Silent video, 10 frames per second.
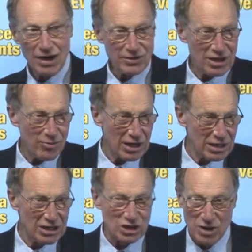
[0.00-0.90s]
don't know about
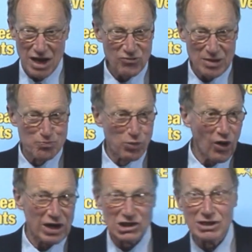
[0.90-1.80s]
girls, but every
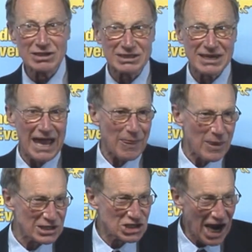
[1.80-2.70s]
boy has looked at
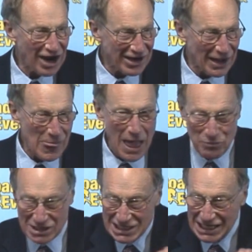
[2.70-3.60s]
that chariot,
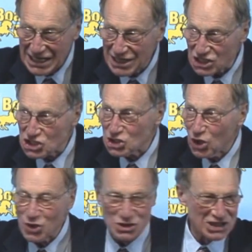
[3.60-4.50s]
particularly the
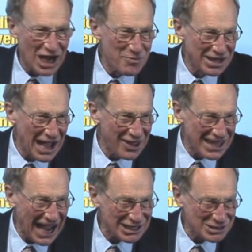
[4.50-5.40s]
swords coming out,
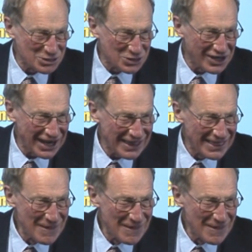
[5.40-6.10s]
the axles, right?